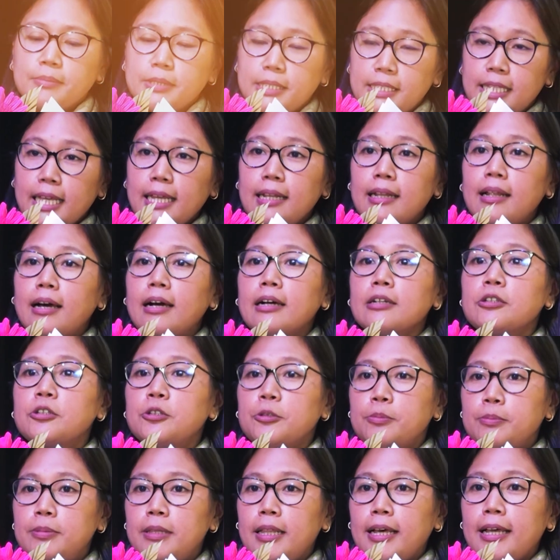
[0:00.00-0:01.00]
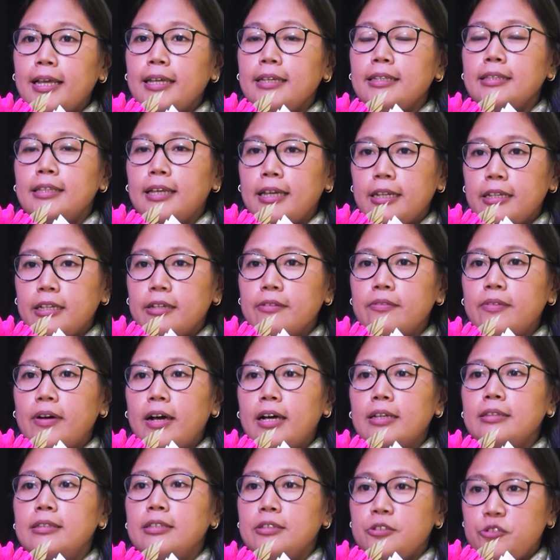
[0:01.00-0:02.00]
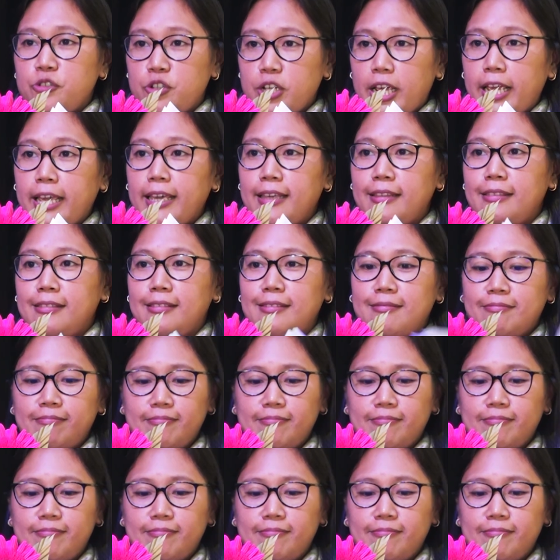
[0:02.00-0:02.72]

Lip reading: Mathela, Kublai, Dhanyavad, Jai Hind.